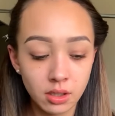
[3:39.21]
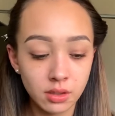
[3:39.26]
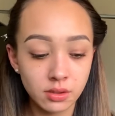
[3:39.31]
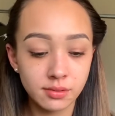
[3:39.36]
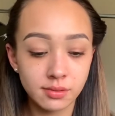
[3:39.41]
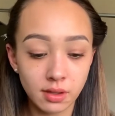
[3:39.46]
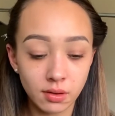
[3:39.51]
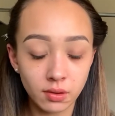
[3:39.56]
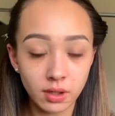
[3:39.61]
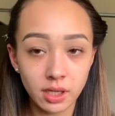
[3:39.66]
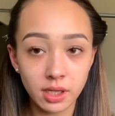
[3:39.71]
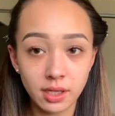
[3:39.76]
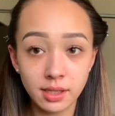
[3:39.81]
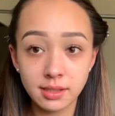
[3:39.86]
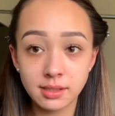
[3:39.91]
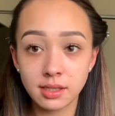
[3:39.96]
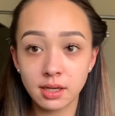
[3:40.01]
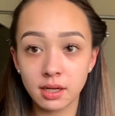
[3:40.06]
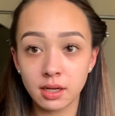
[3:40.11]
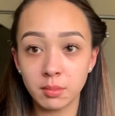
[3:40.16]
So
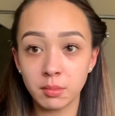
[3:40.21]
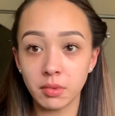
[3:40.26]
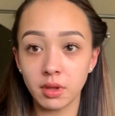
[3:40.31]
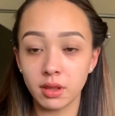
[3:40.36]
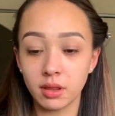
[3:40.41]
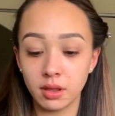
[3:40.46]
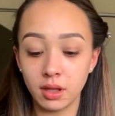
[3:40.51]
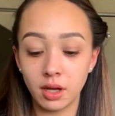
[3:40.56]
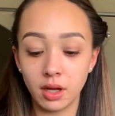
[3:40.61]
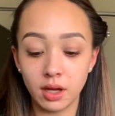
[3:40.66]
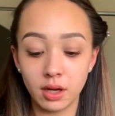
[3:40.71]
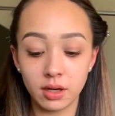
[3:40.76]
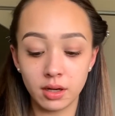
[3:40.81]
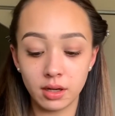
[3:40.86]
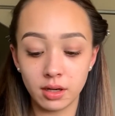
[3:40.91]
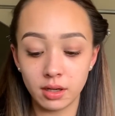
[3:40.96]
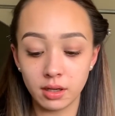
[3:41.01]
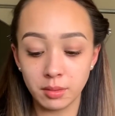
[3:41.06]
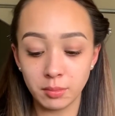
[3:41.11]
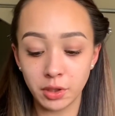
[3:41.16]
anytime that
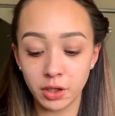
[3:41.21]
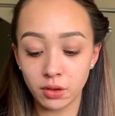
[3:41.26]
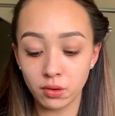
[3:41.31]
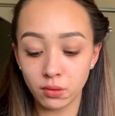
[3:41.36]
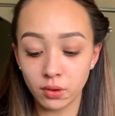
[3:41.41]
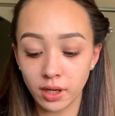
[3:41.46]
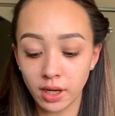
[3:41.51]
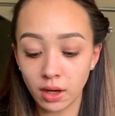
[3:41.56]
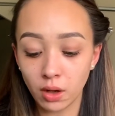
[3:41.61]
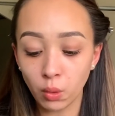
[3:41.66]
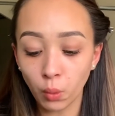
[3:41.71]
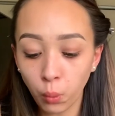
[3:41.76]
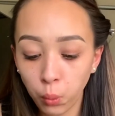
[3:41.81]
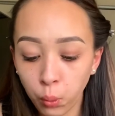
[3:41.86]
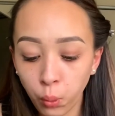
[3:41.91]
I'm like going out